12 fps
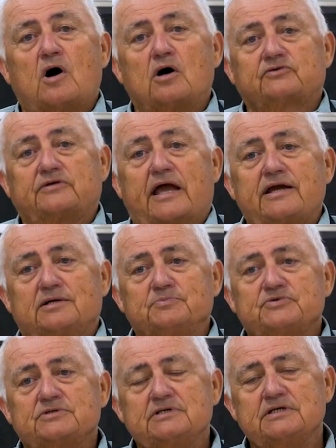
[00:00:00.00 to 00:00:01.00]

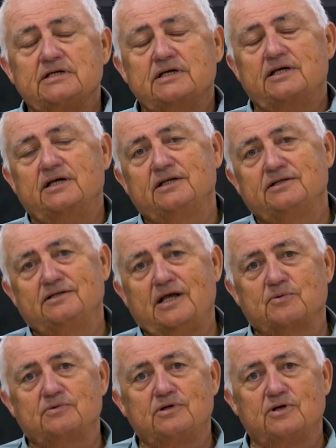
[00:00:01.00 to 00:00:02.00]
Sam's, and they
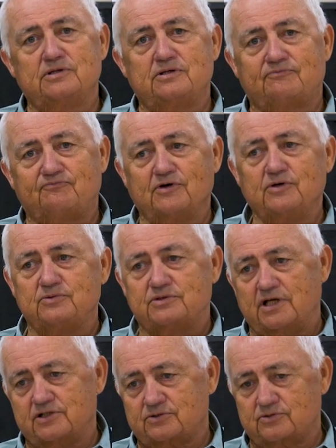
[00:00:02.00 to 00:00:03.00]
were doing the food
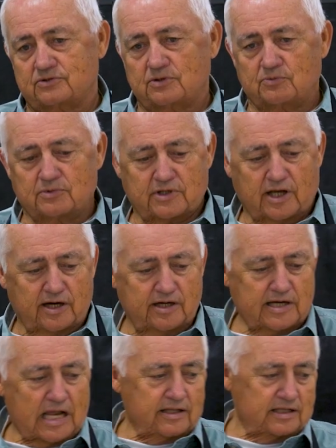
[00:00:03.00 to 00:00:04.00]
testers that were there,
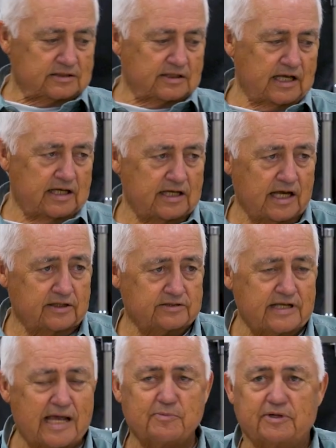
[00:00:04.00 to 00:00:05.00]
and this lady had
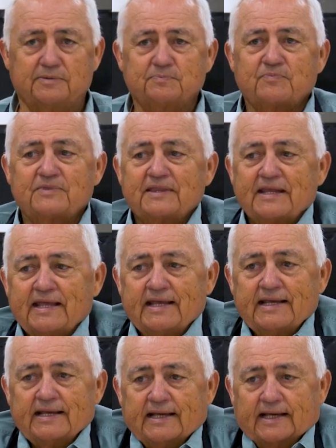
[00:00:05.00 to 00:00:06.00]
salmon.
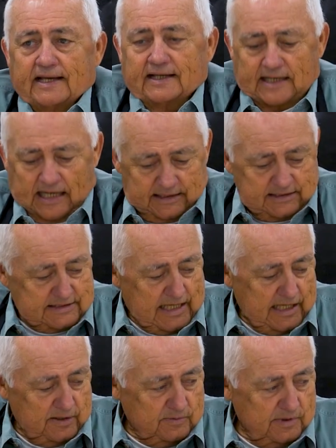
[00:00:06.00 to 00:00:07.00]
And I
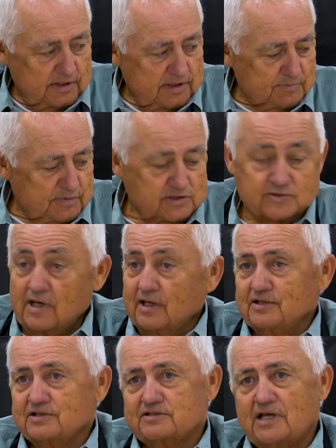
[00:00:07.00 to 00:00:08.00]
decided, well, let me try
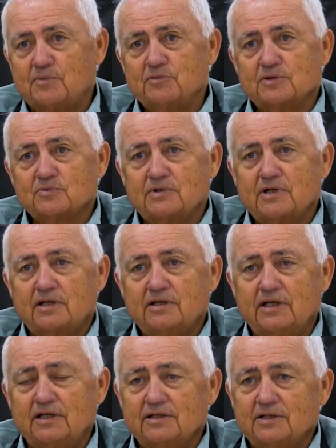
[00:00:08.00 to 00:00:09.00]
the salmon. When I
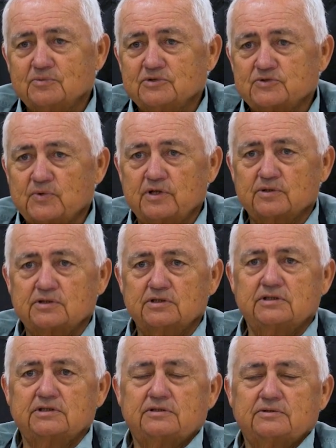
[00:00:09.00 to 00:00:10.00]
did, it was real
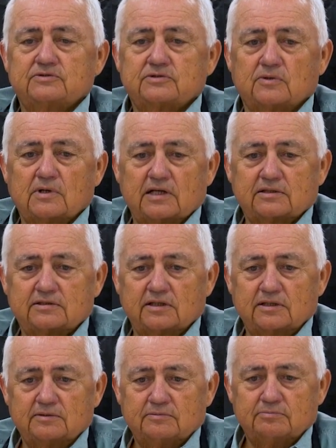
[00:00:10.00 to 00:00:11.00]
good. So I
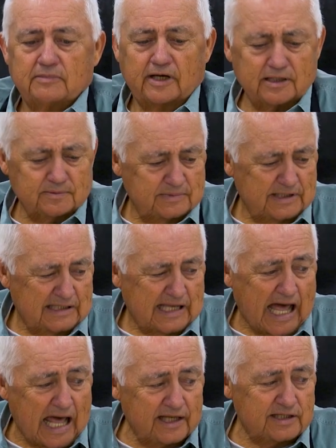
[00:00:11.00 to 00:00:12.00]
said, ma'am,
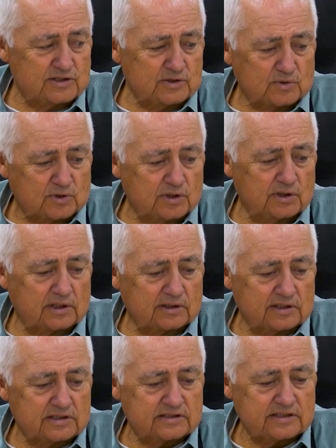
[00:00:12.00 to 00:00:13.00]
how did you cook
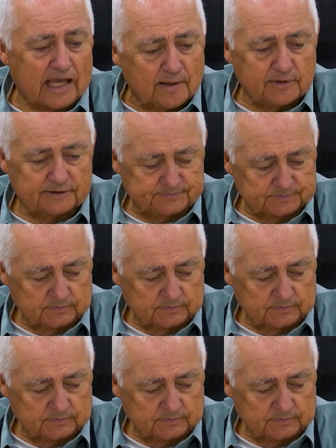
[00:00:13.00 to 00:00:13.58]
this salmon?